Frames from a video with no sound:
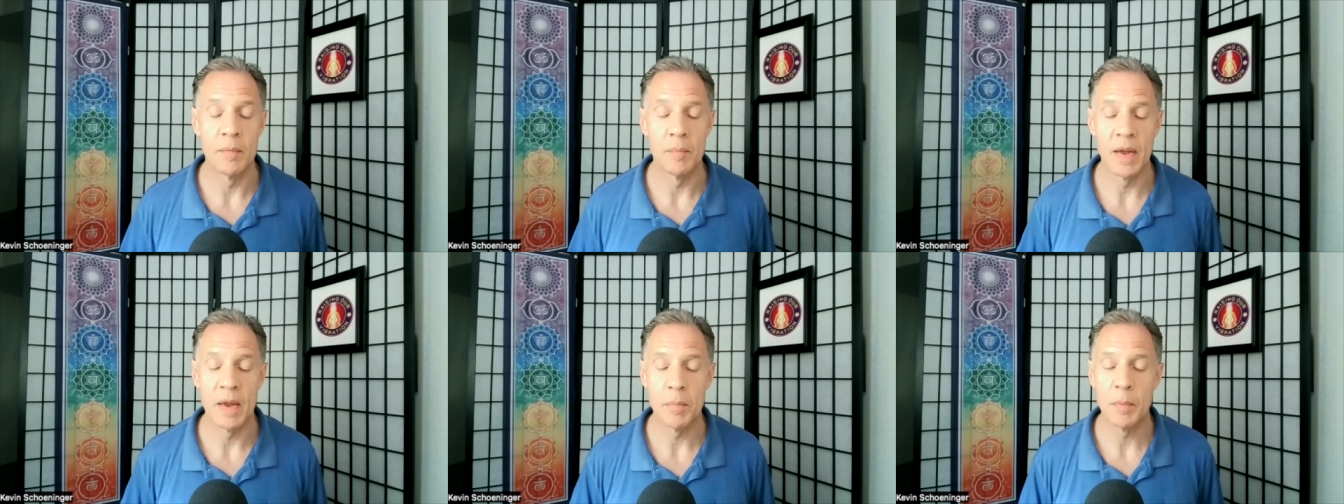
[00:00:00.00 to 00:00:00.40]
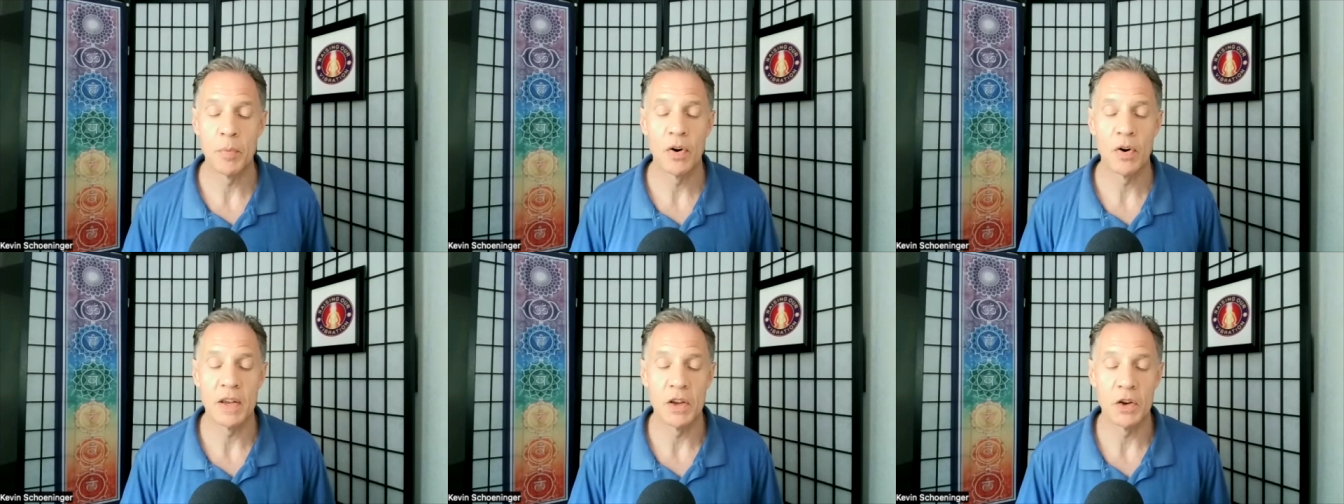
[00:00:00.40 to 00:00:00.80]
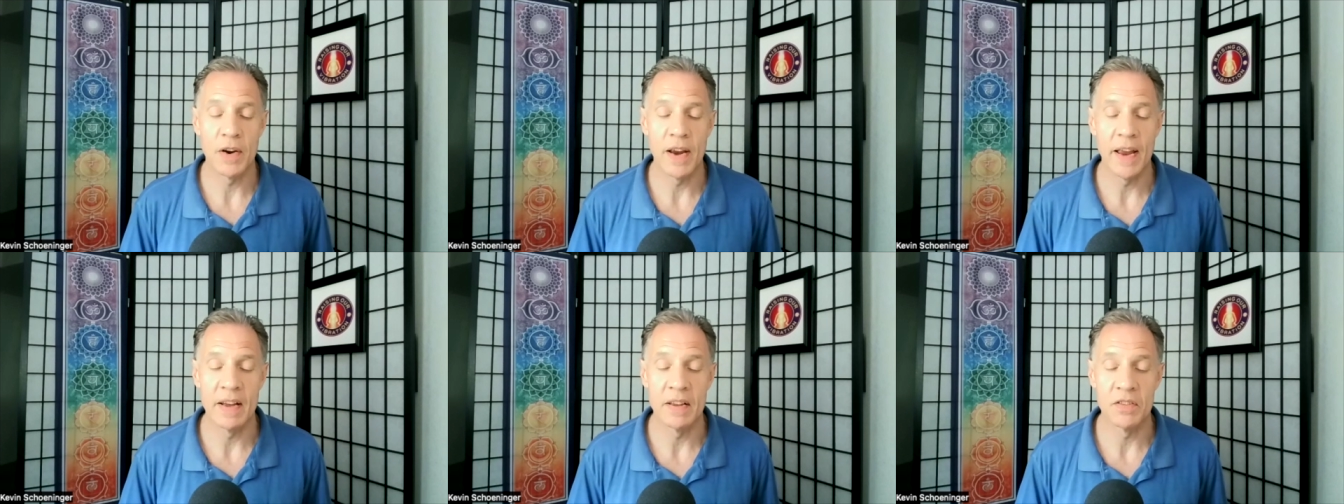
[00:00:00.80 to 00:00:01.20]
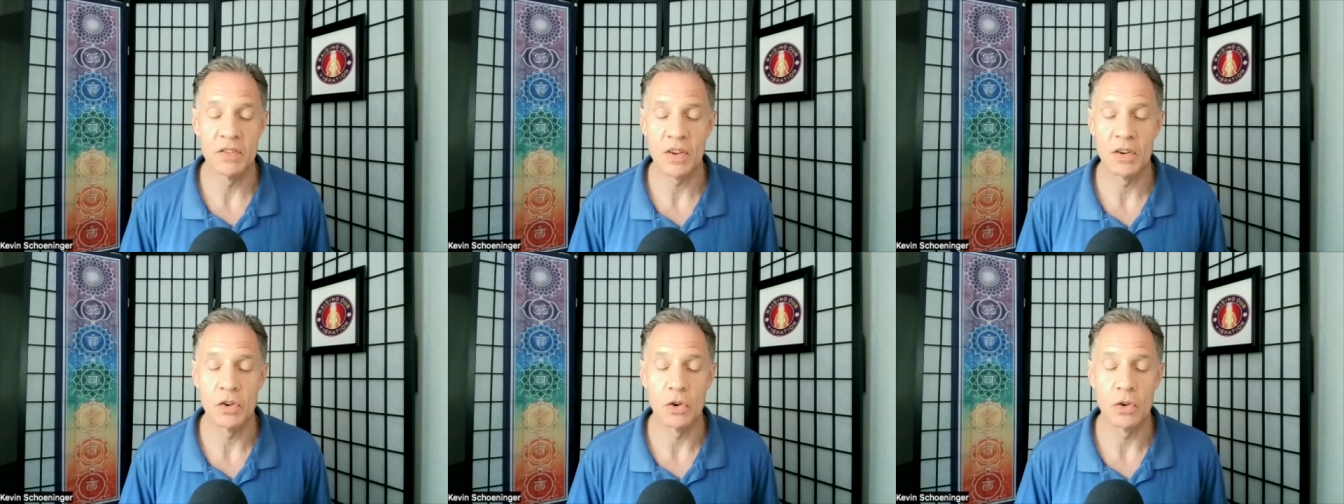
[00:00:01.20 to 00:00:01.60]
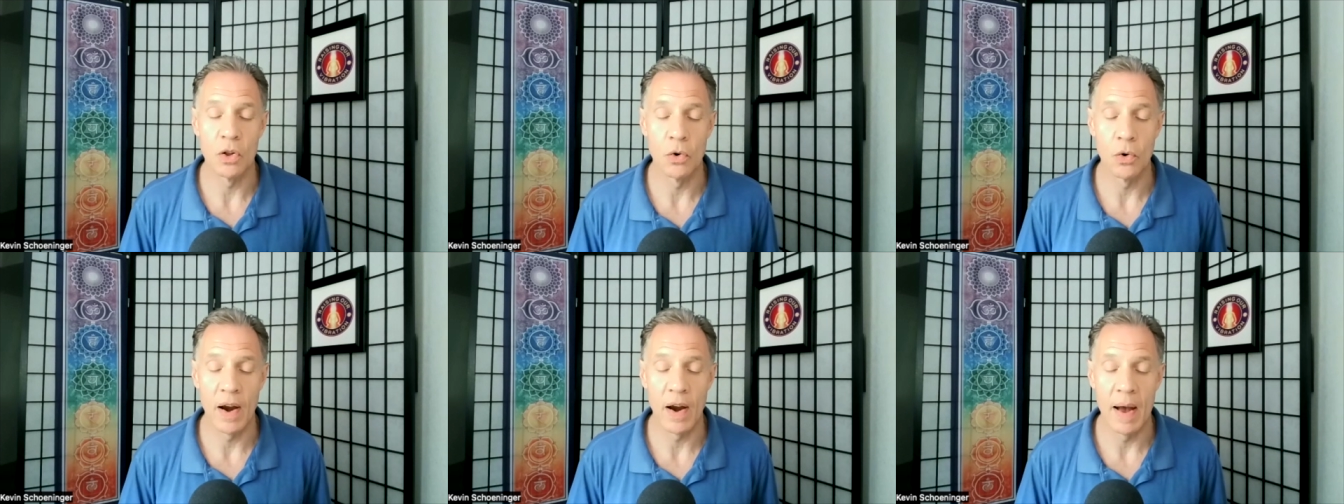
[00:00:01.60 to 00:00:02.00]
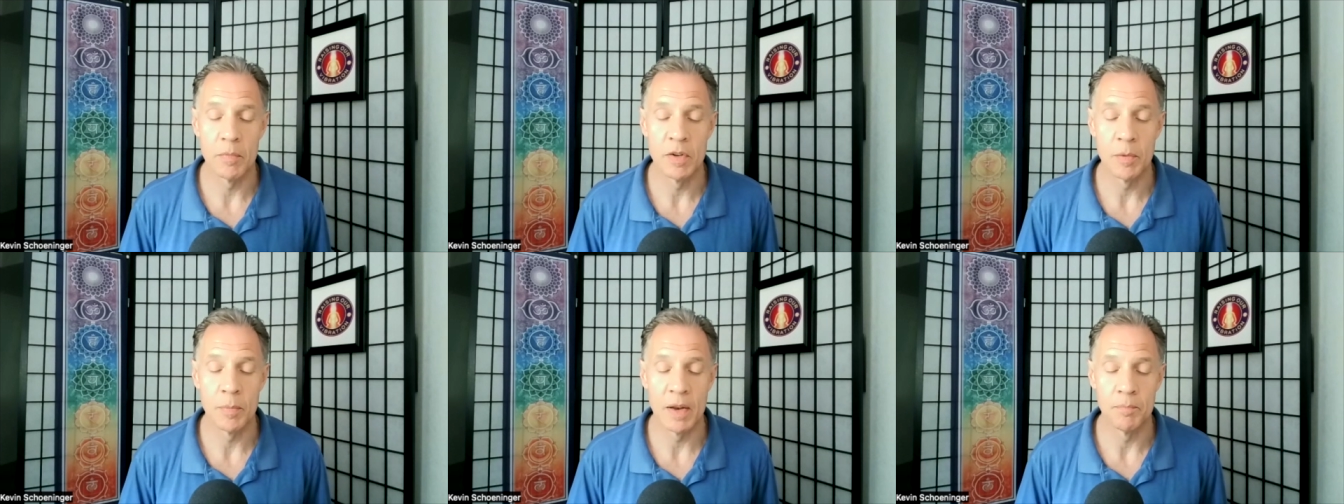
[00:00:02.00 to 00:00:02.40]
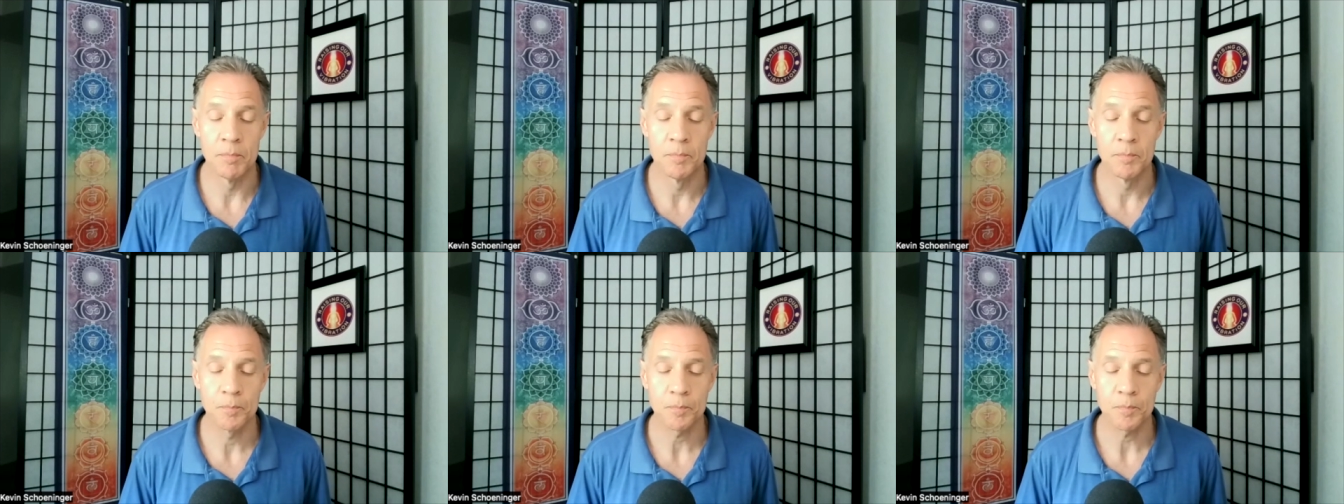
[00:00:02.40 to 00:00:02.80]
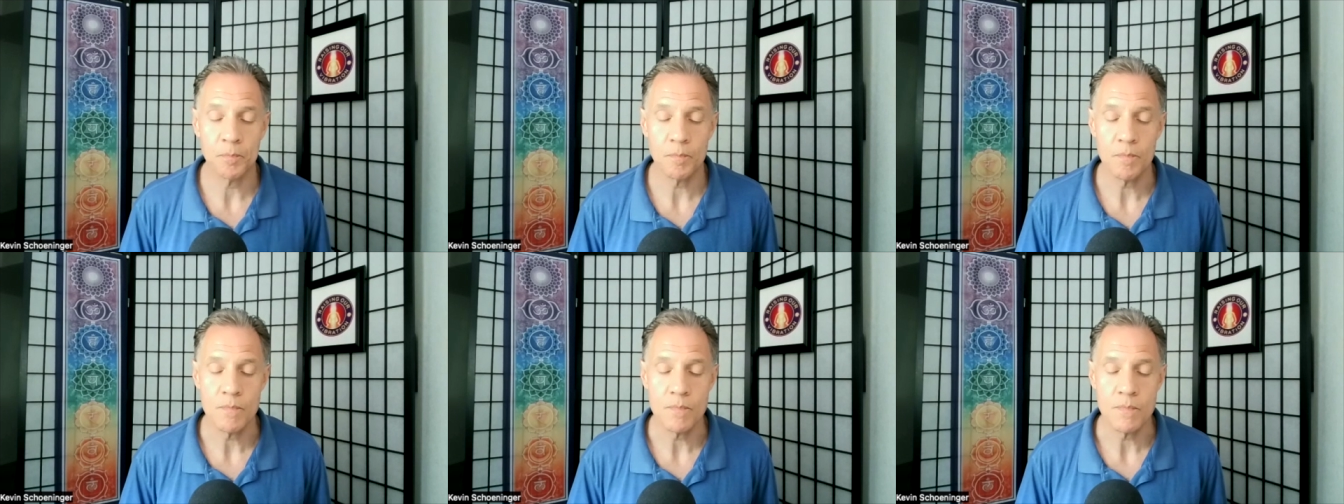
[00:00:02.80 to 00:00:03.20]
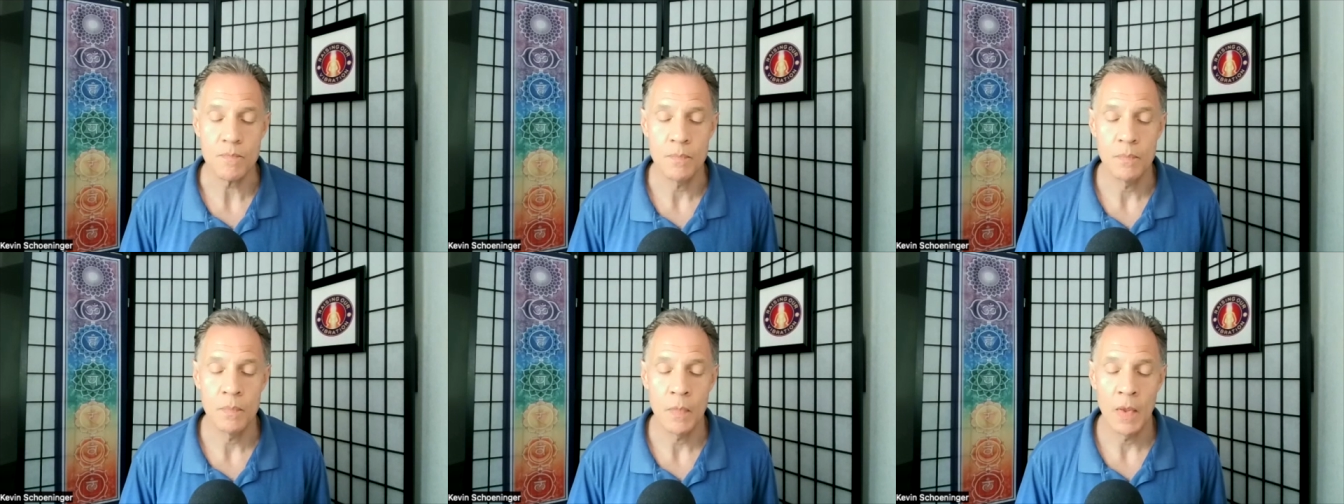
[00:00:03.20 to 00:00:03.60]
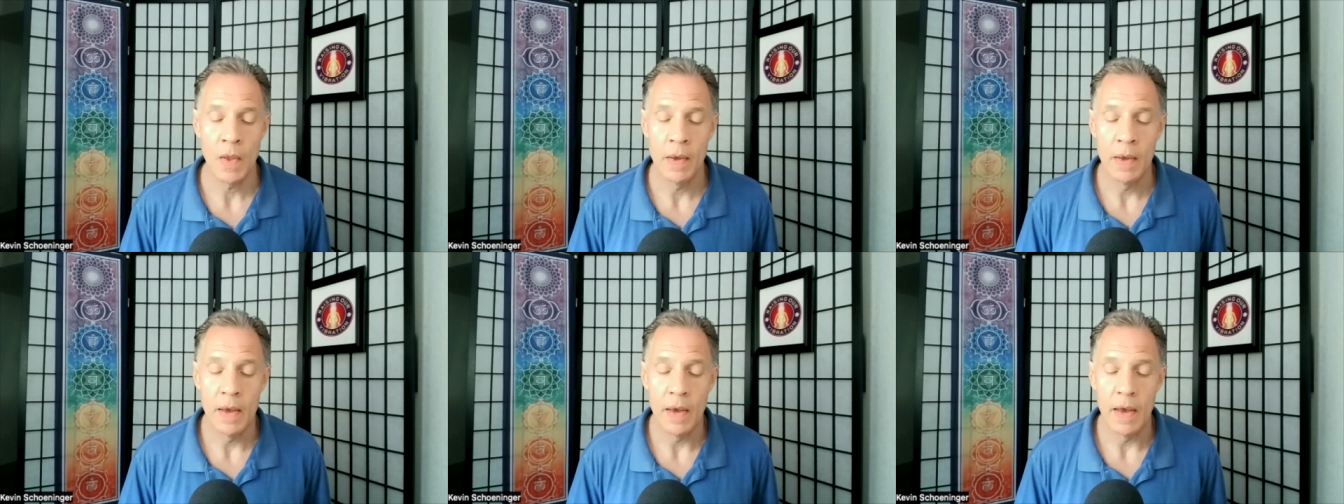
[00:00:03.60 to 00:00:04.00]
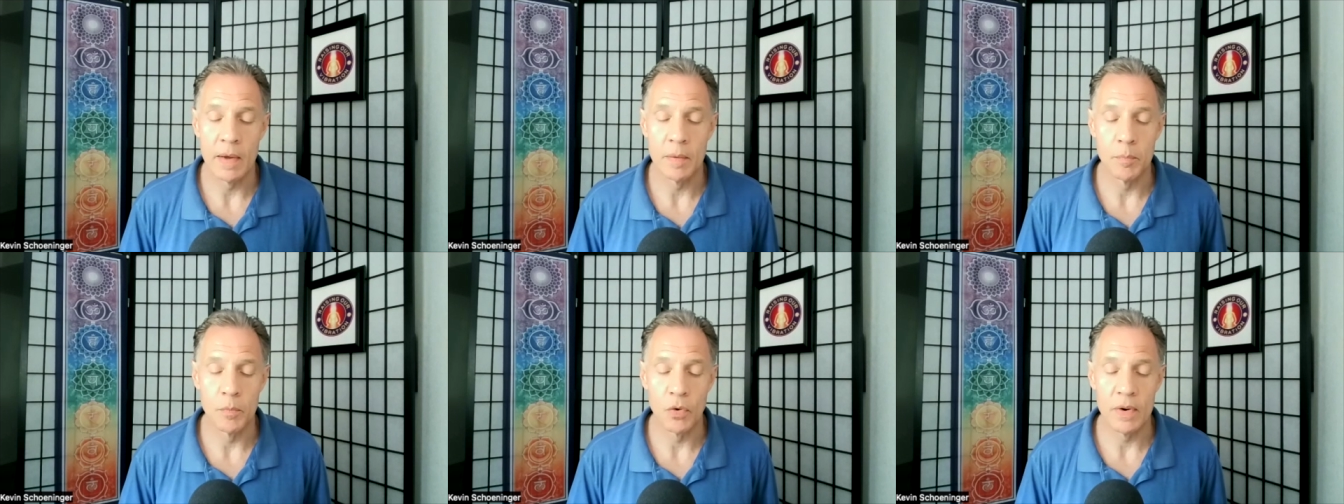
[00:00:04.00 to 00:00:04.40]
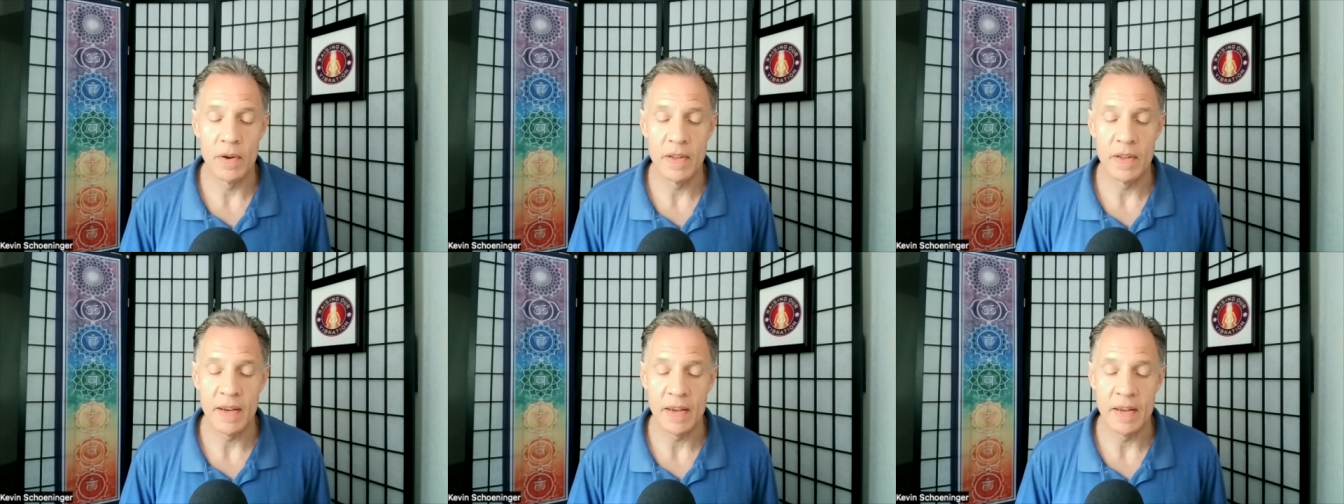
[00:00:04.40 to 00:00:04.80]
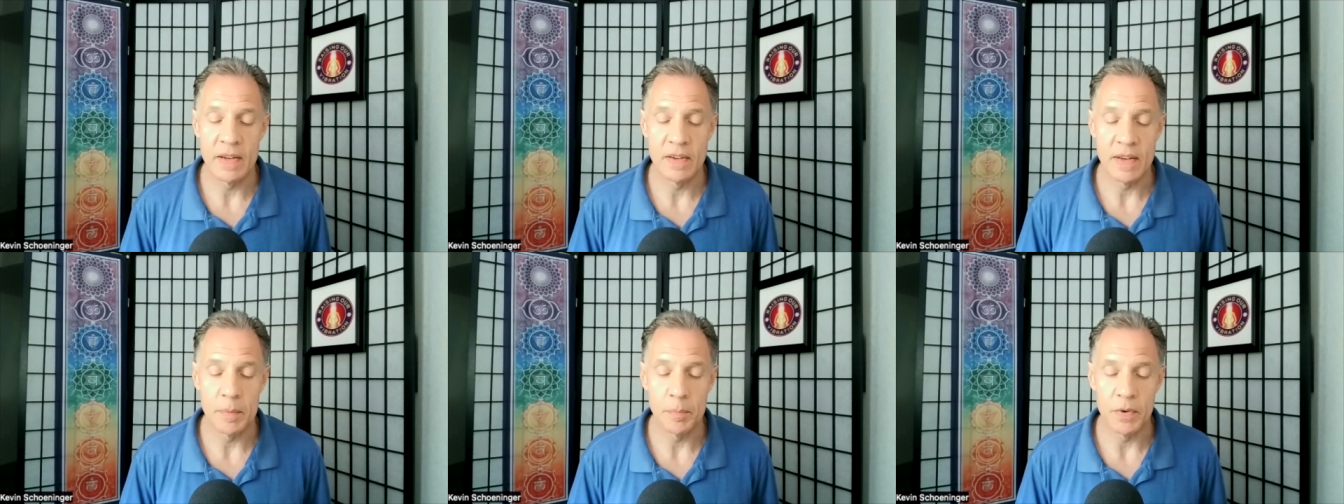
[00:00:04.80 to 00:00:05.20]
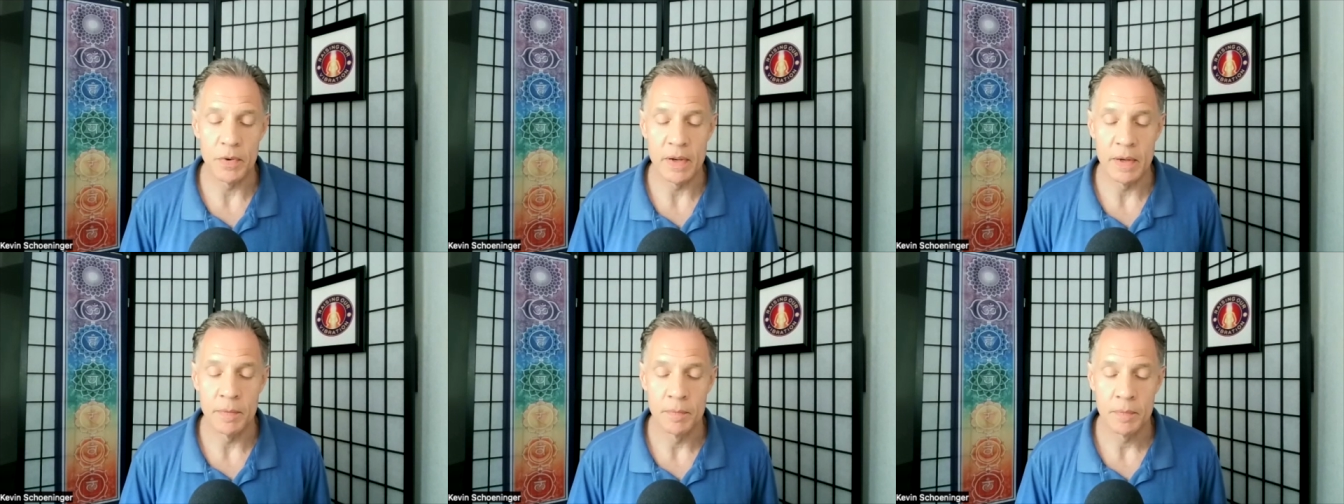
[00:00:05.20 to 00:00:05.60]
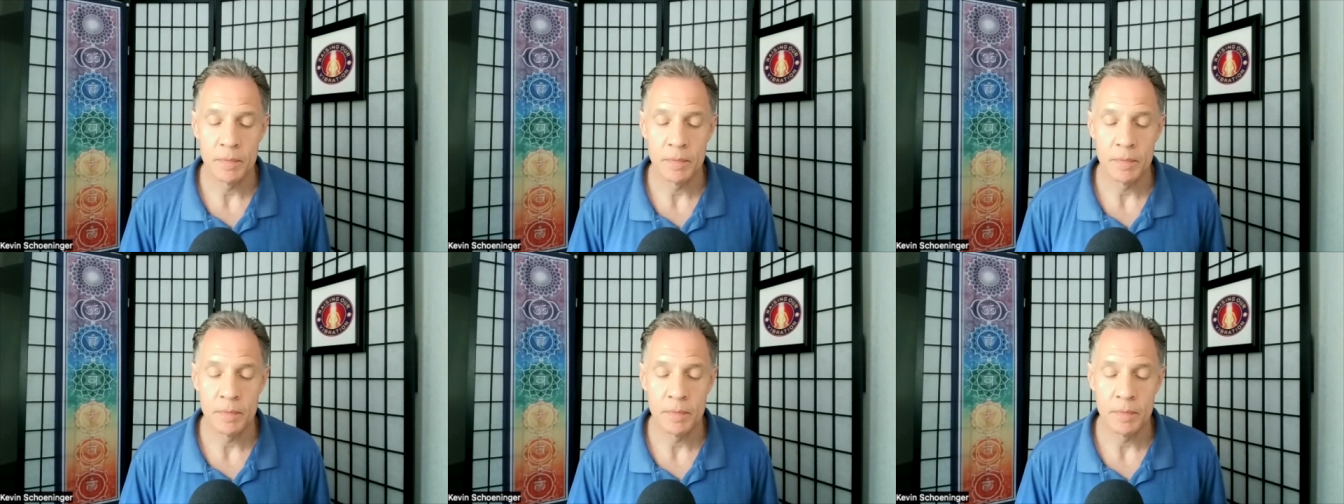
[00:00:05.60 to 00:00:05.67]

maybe putting your hands on your lower abdomen and breathing in deeply,